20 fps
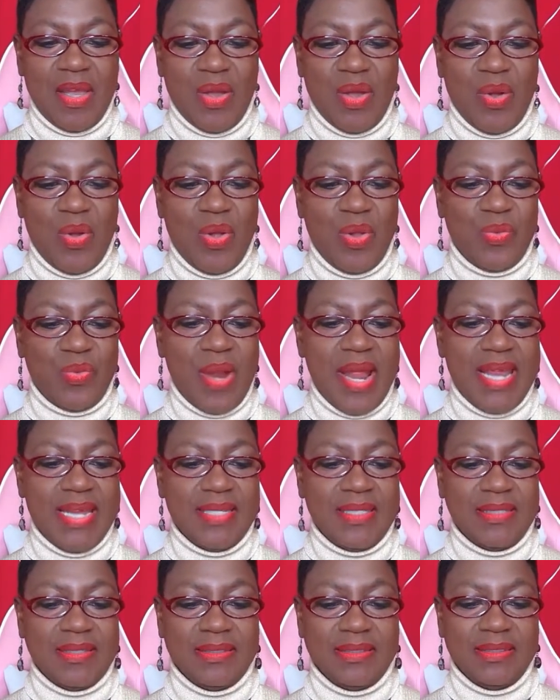All right.
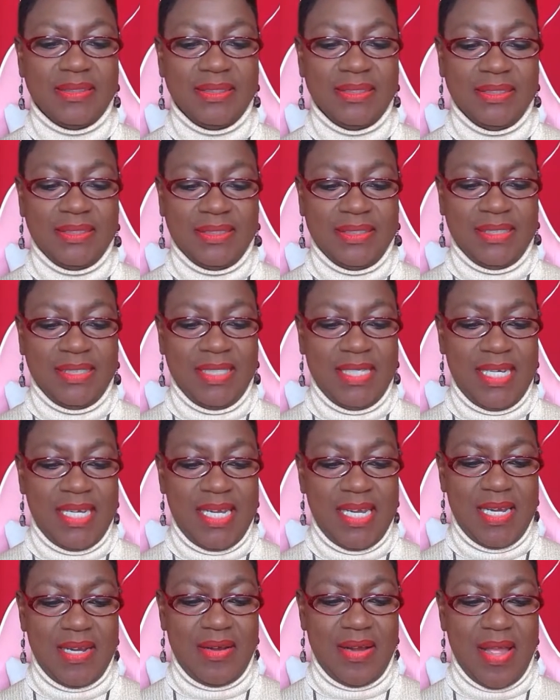
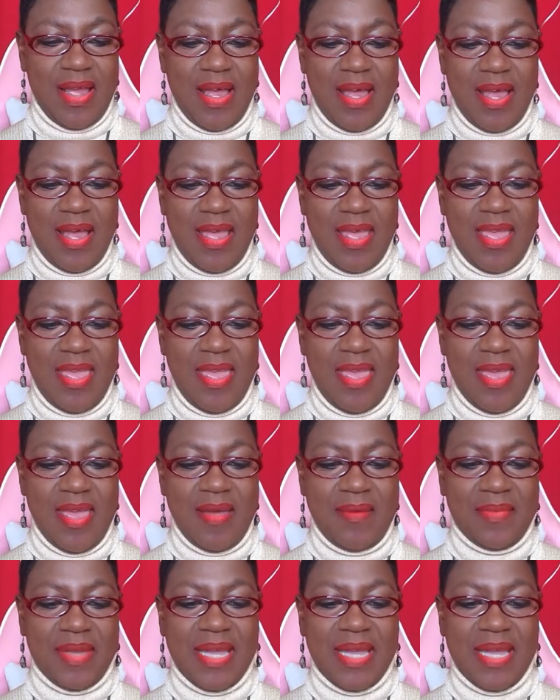Here I am.